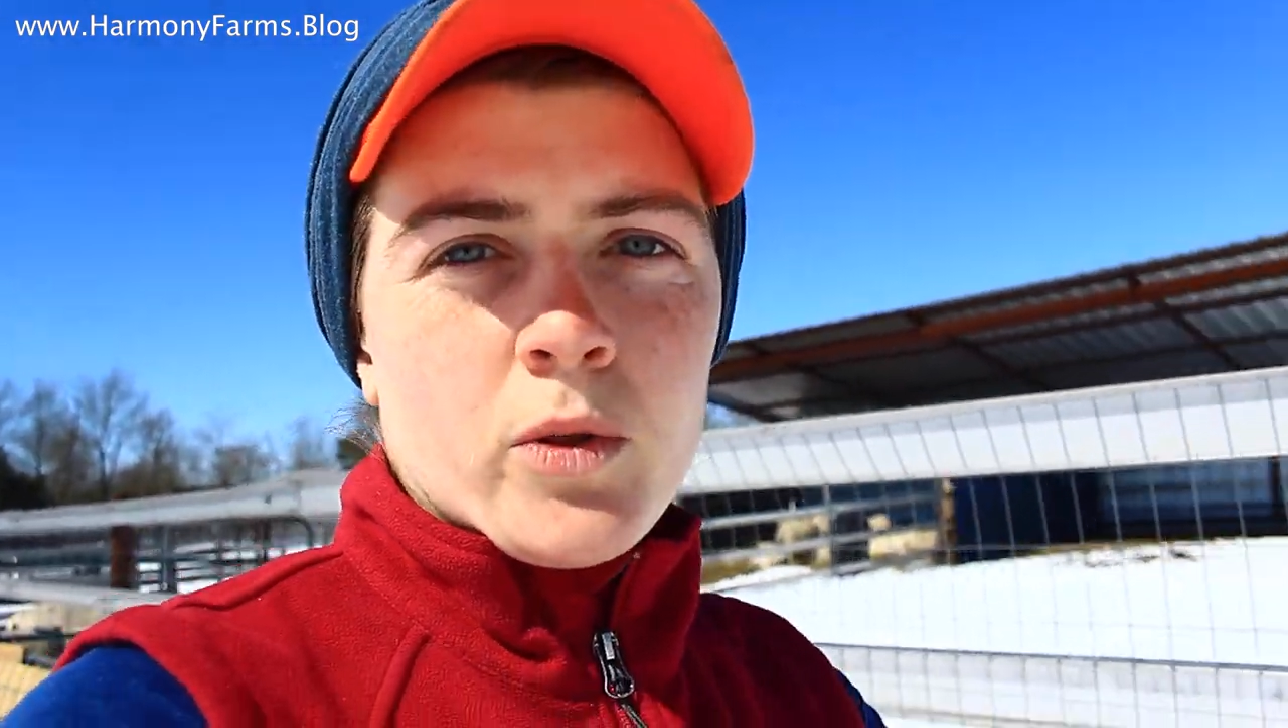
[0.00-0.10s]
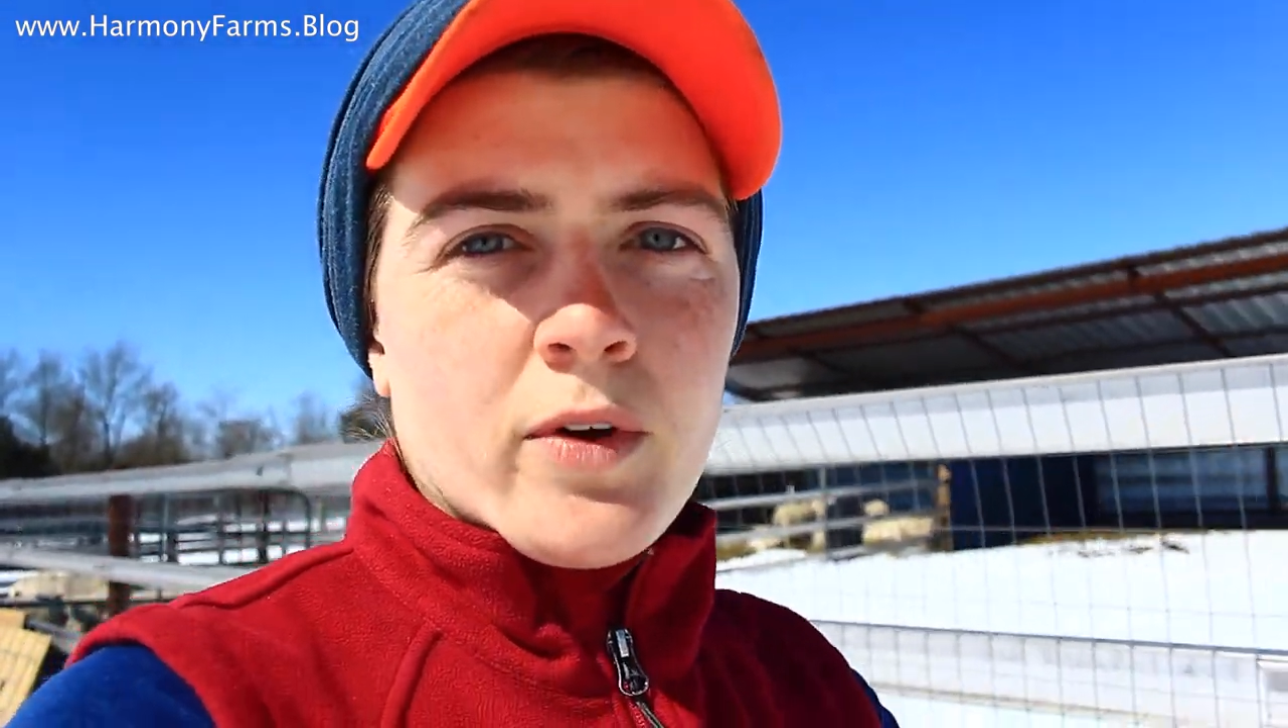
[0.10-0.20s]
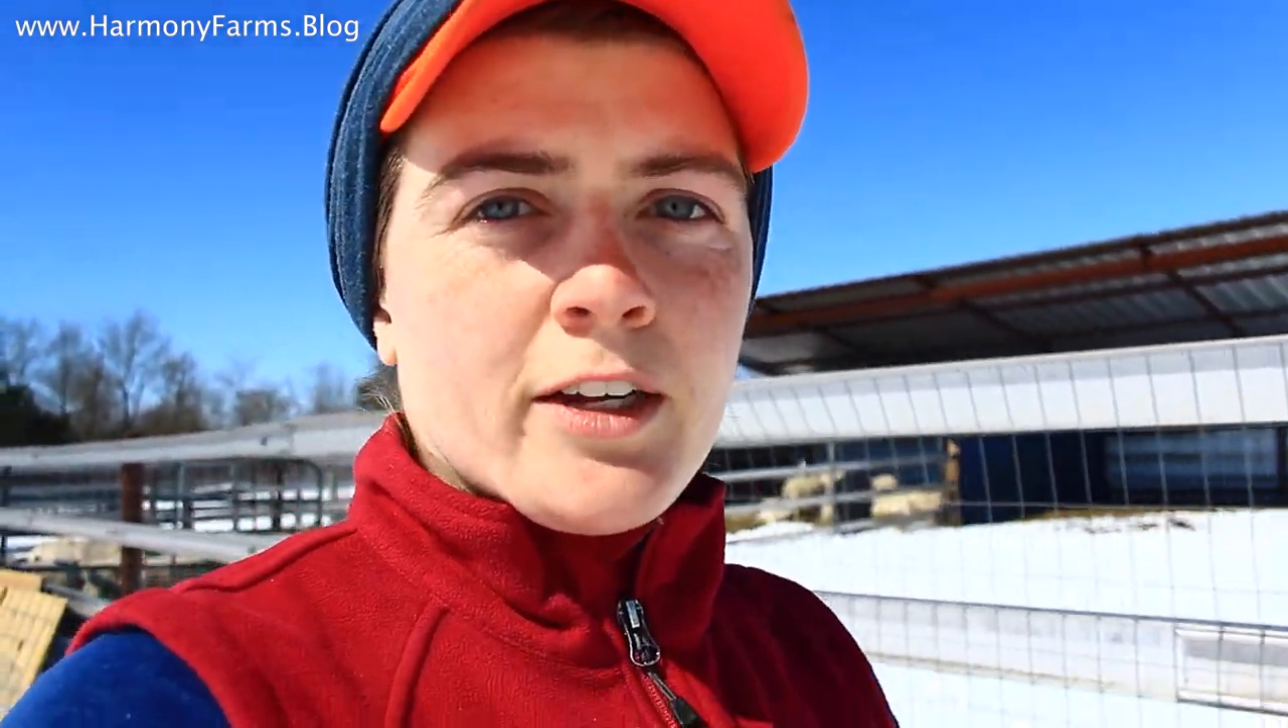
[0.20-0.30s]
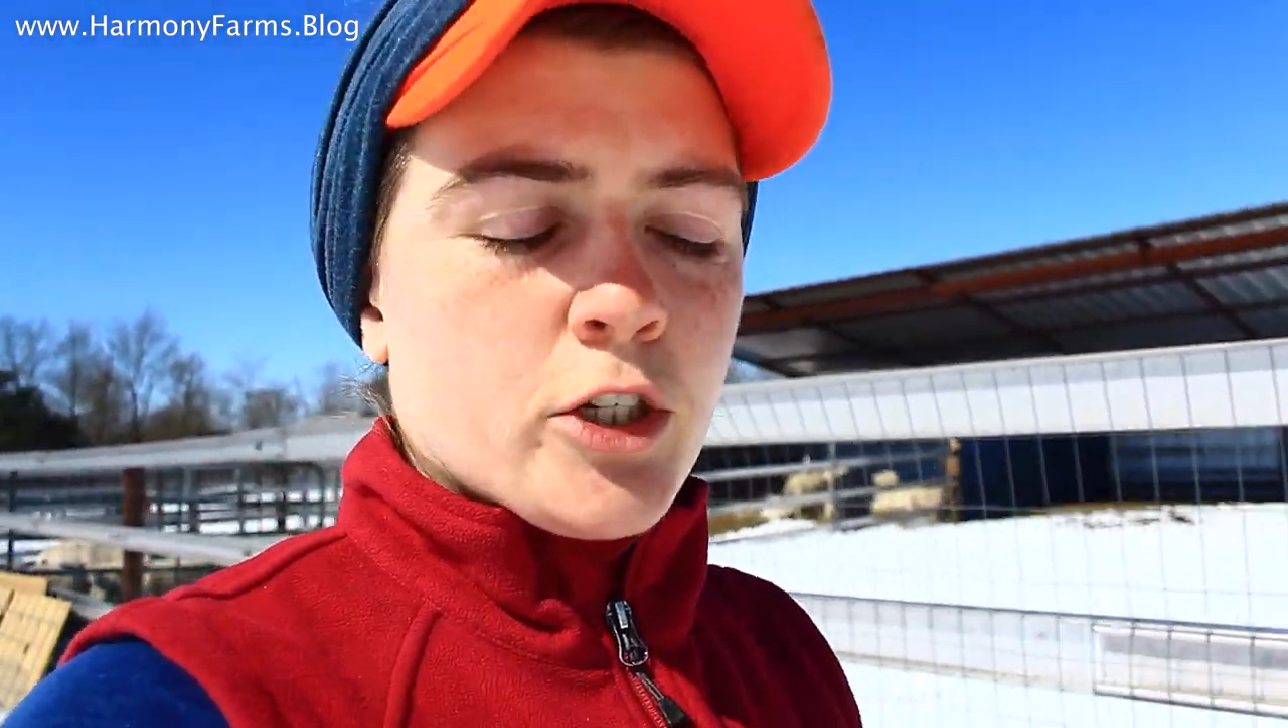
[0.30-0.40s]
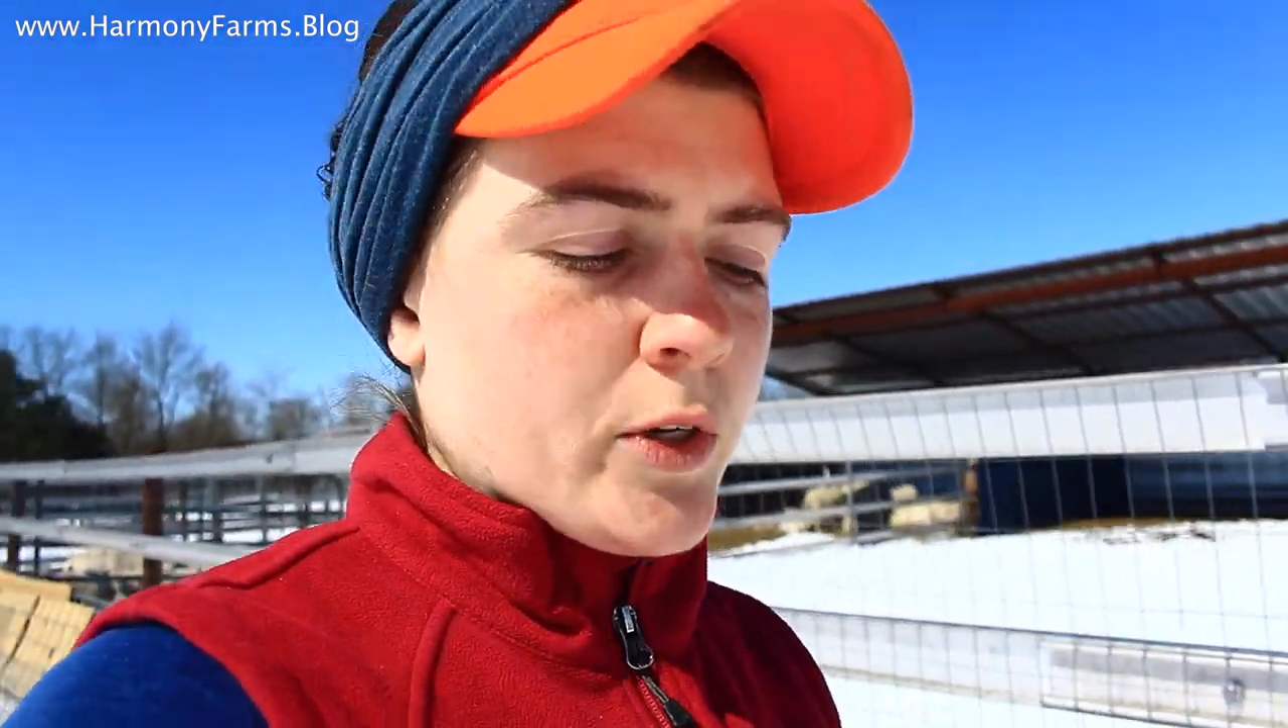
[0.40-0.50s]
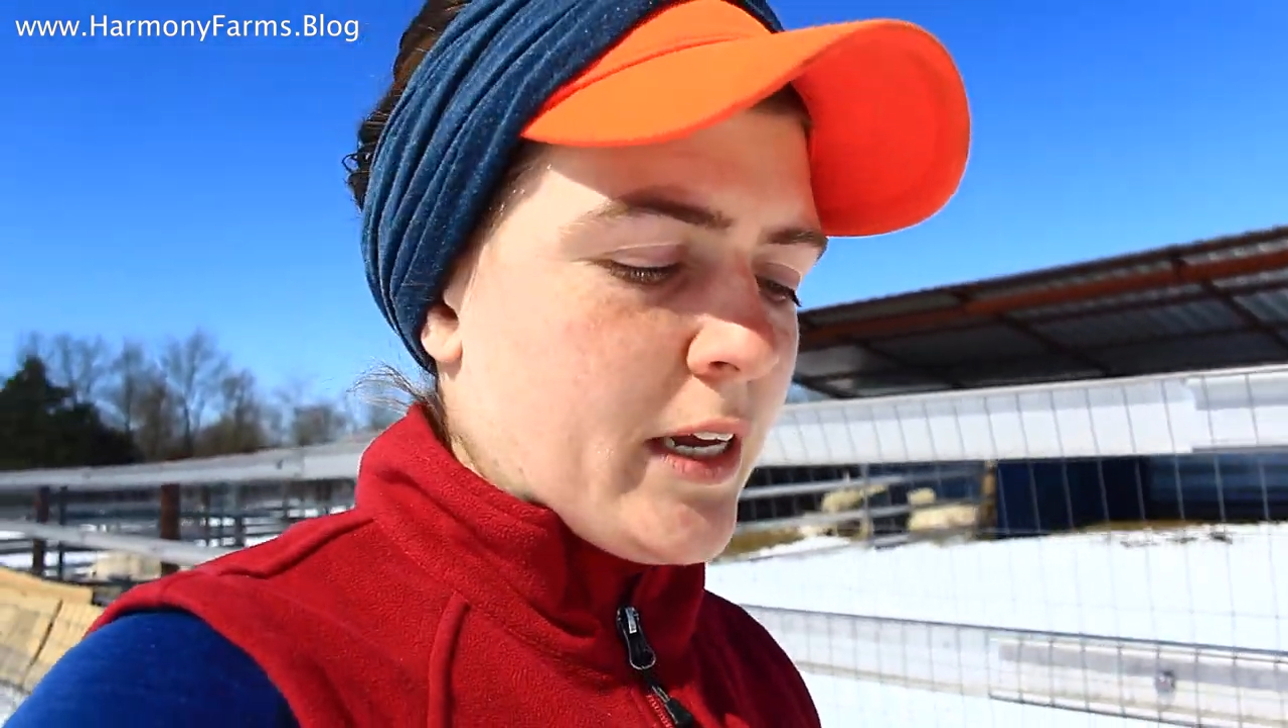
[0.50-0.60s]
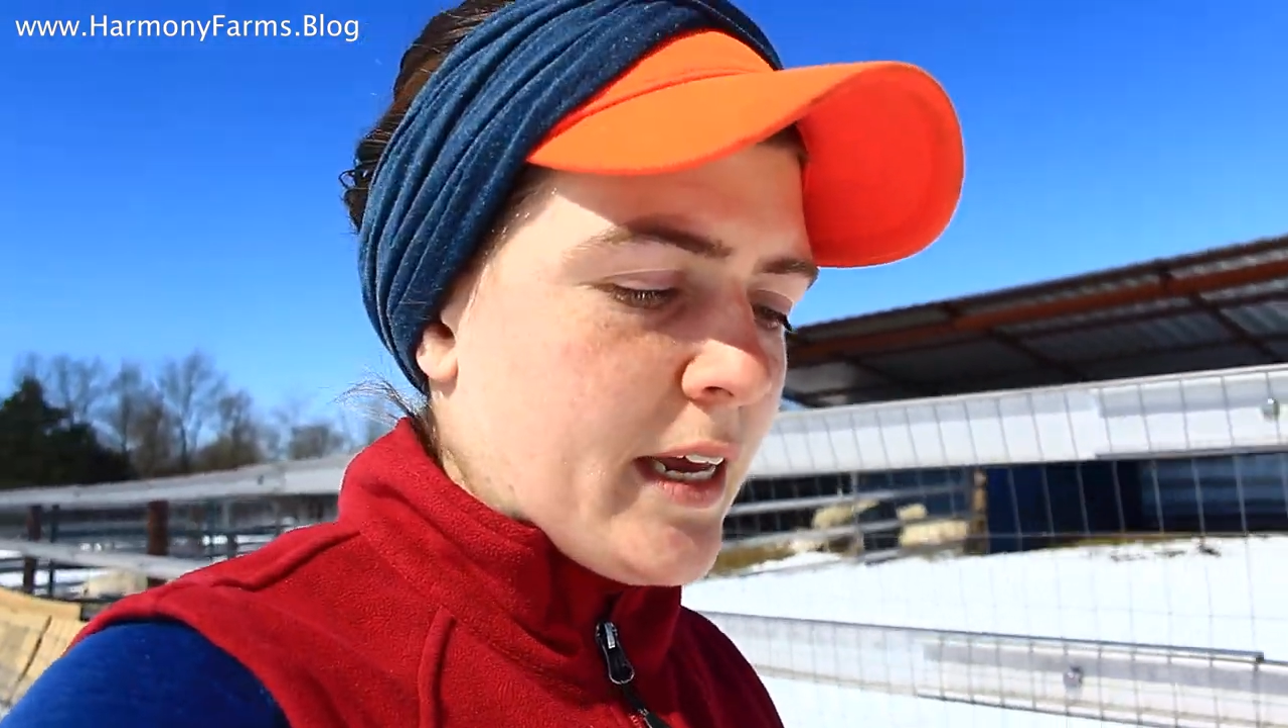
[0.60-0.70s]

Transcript: with Greg Judy,